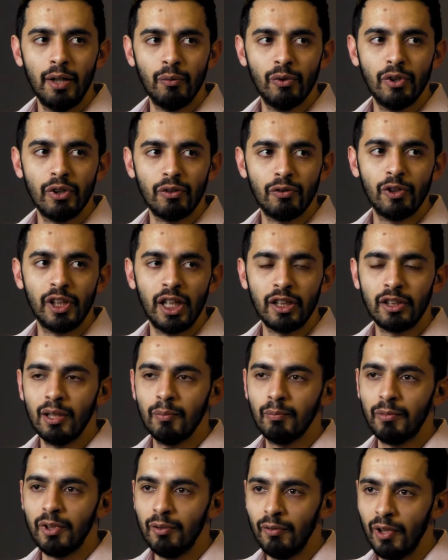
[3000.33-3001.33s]
work for that
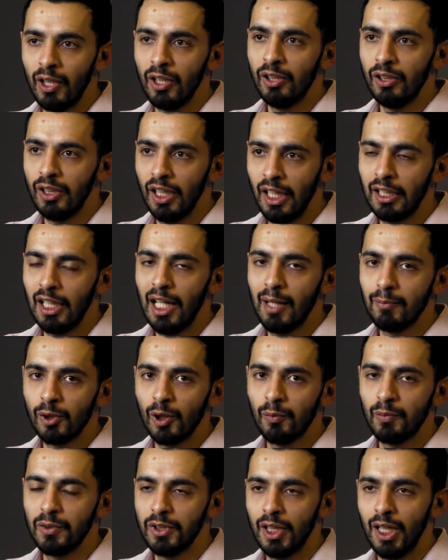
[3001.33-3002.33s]
company. Well, that
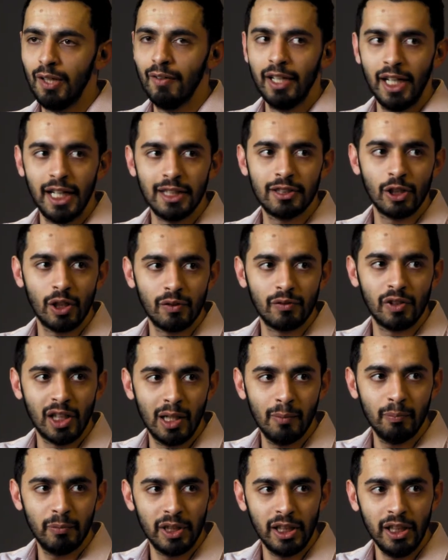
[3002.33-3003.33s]
laptop is now an asset of the
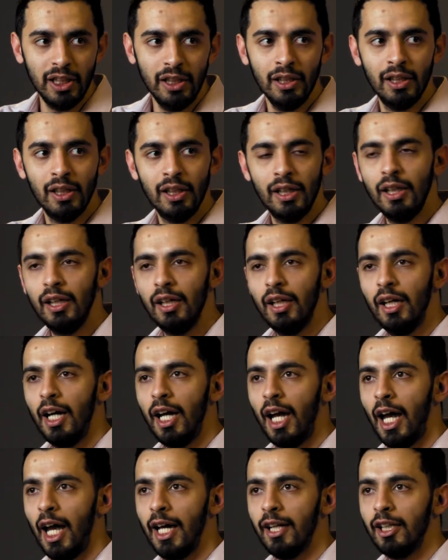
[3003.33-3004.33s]
company,
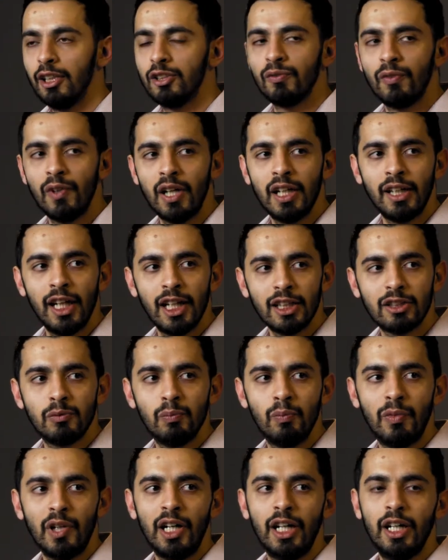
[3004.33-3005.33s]
and it's financed
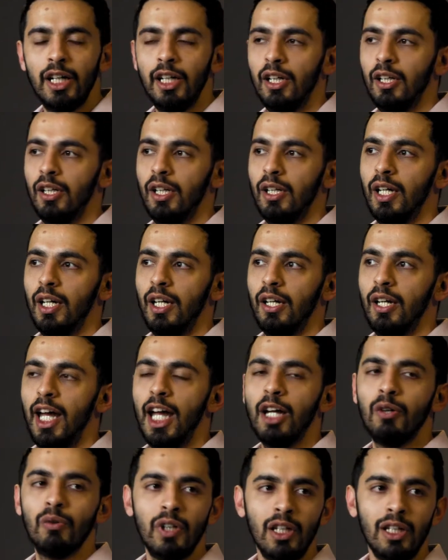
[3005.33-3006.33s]
by
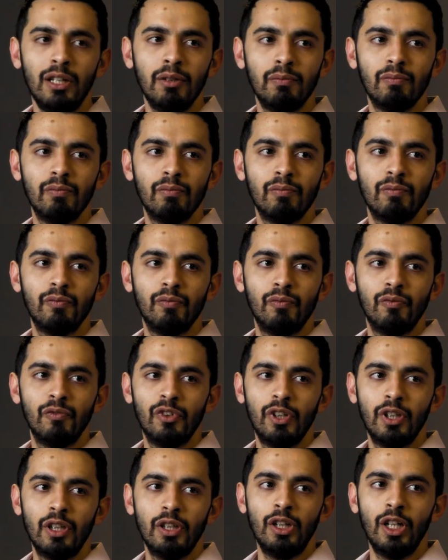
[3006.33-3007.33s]
equity.
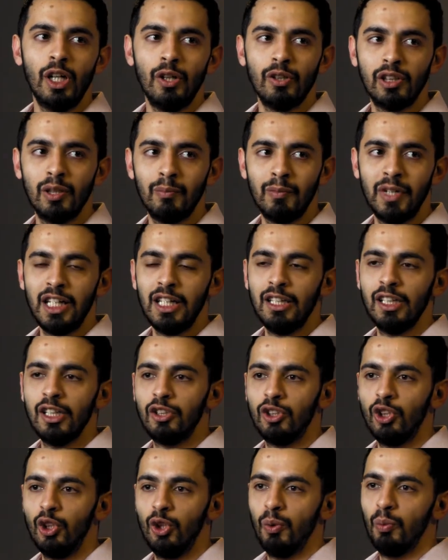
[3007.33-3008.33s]
You know, the money
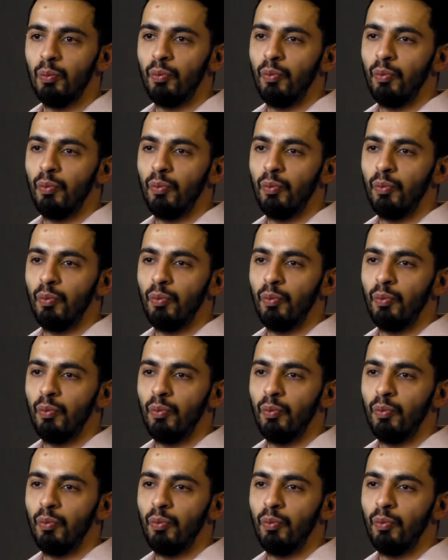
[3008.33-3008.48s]
that you